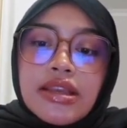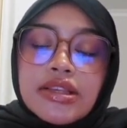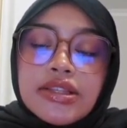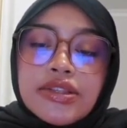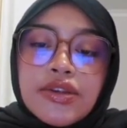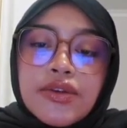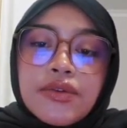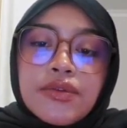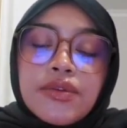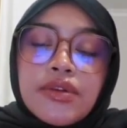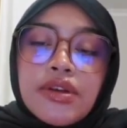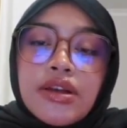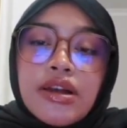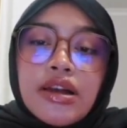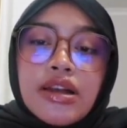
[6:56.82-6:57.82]
So,
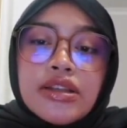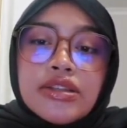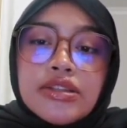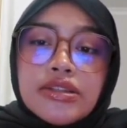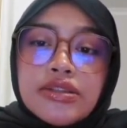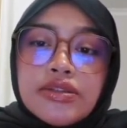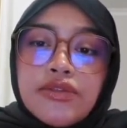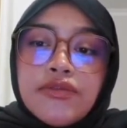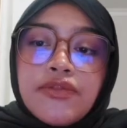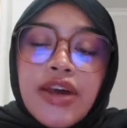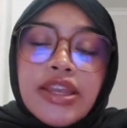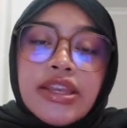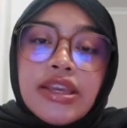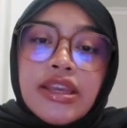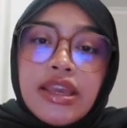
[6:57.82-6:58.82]
to
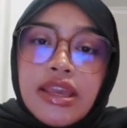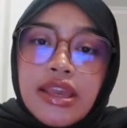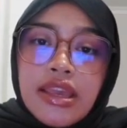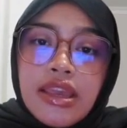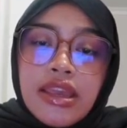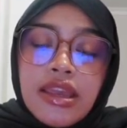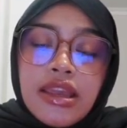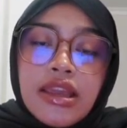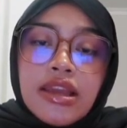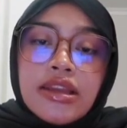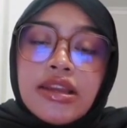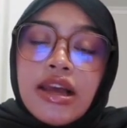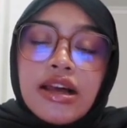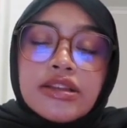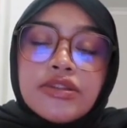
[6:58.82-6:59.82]
find
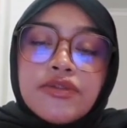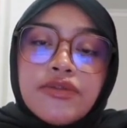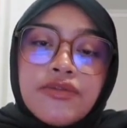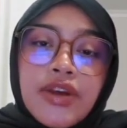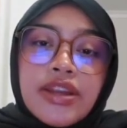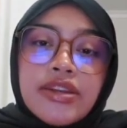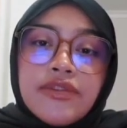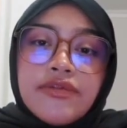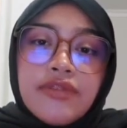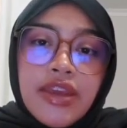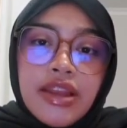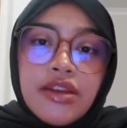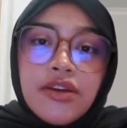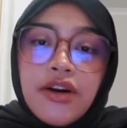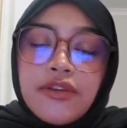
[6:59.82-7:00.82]
the
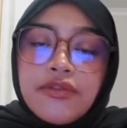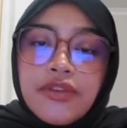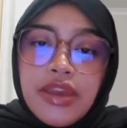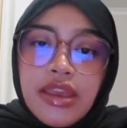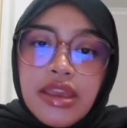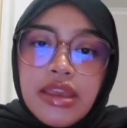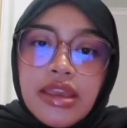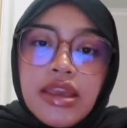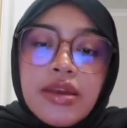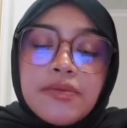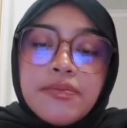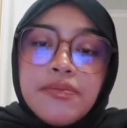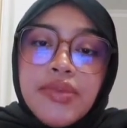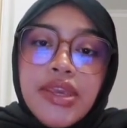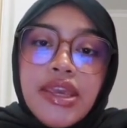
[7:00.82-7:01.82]
value of A,
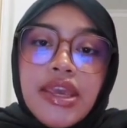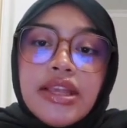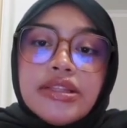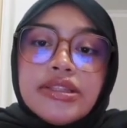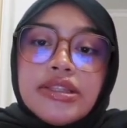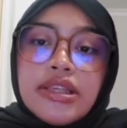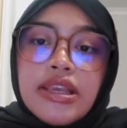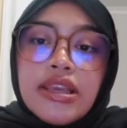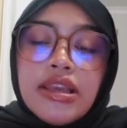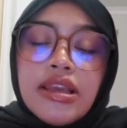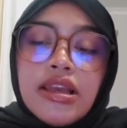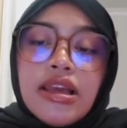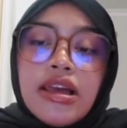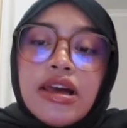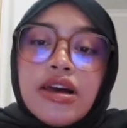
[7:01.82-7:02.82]
B, and C,
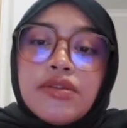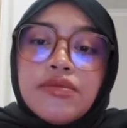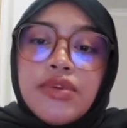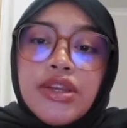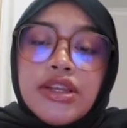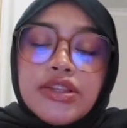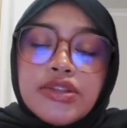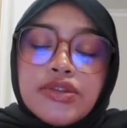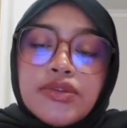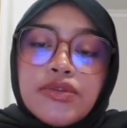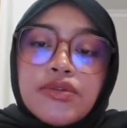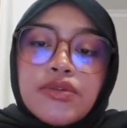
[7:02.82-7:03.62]
we need to